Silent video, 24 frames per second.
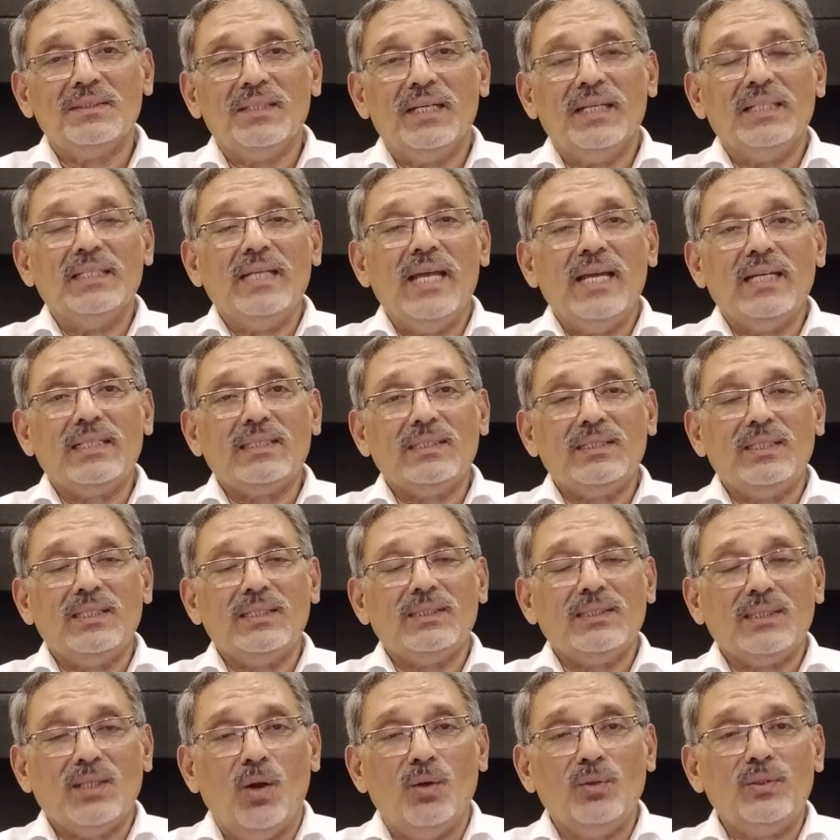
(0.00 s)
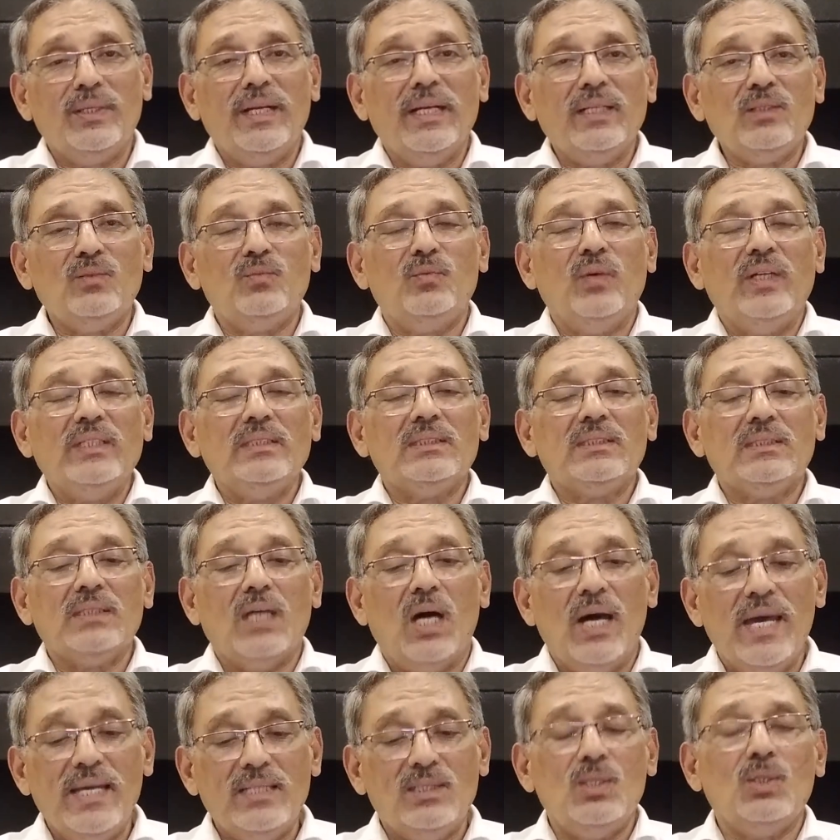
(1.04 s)
And a contract, once
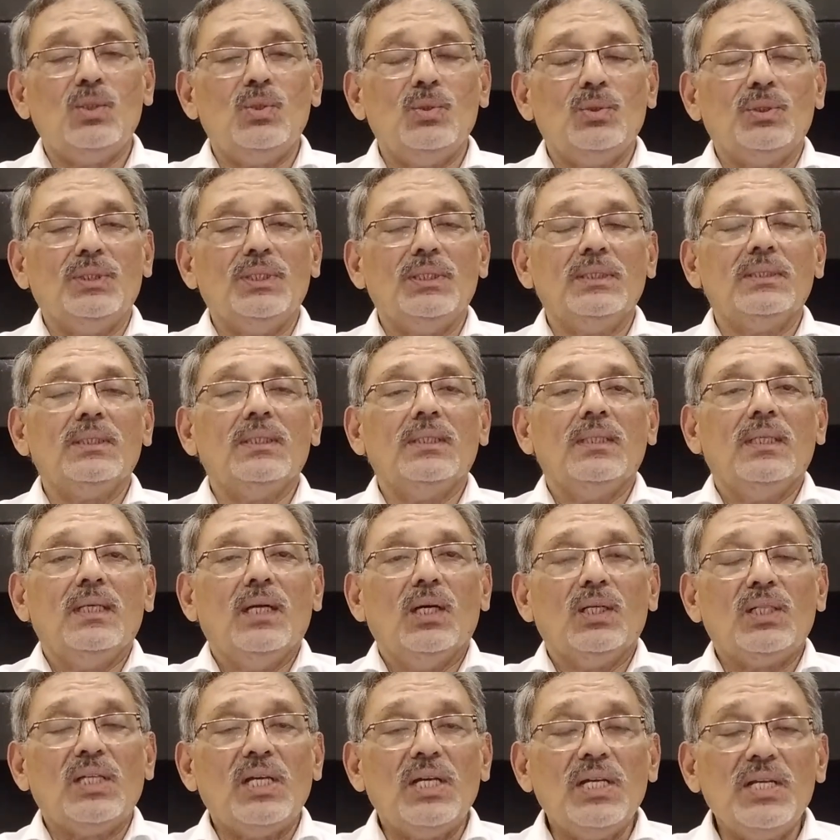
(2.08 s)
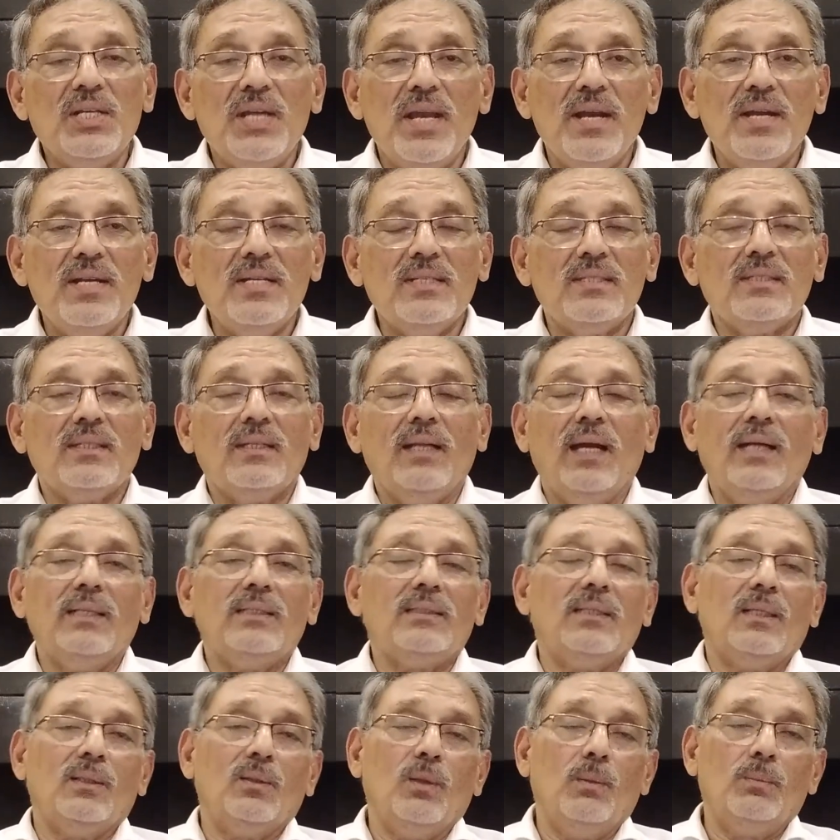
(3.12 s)
executed, creates
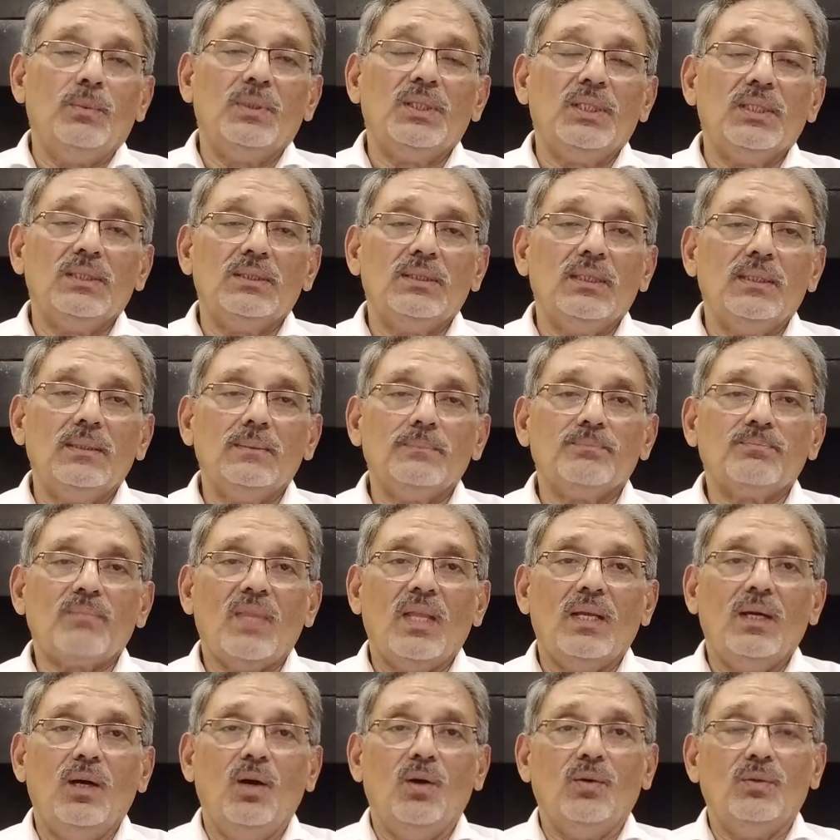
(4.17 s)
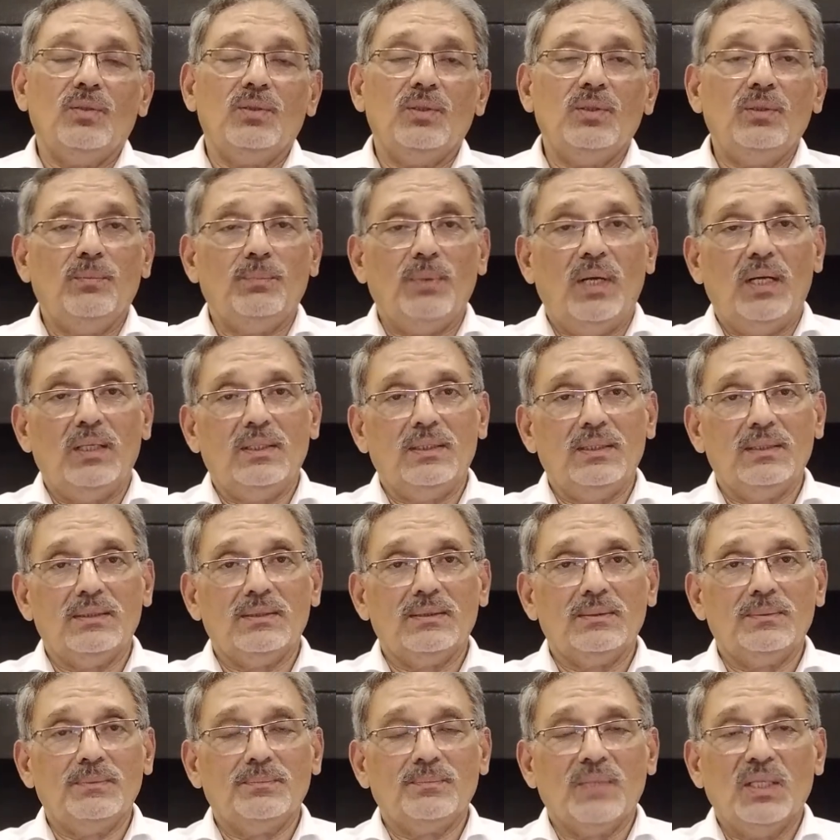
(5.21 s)
rights and obligations of the
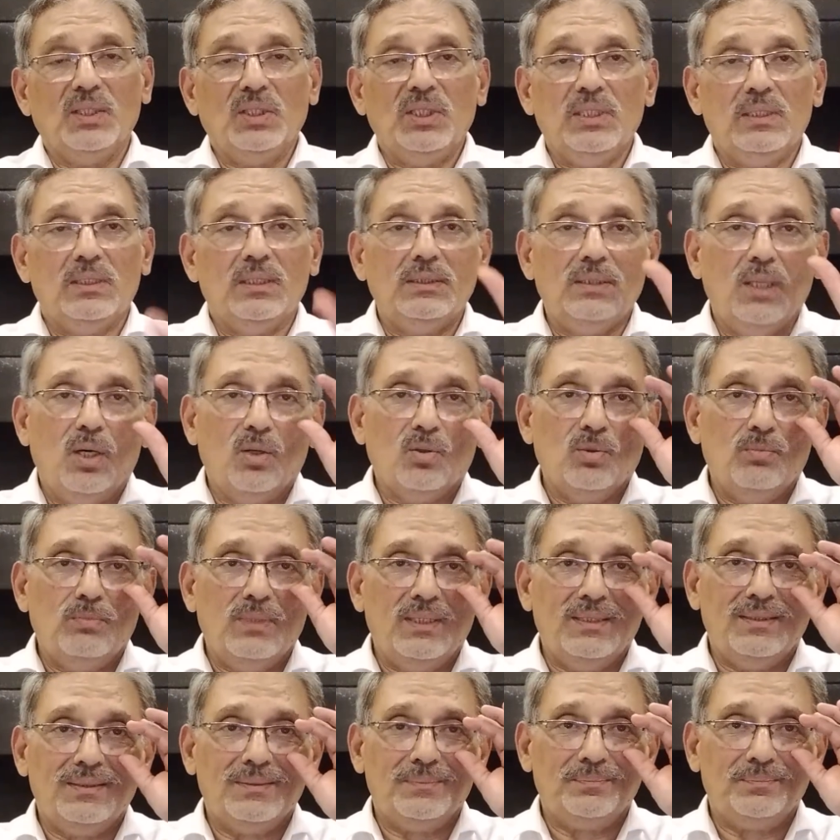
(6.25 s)
parties, a legal document.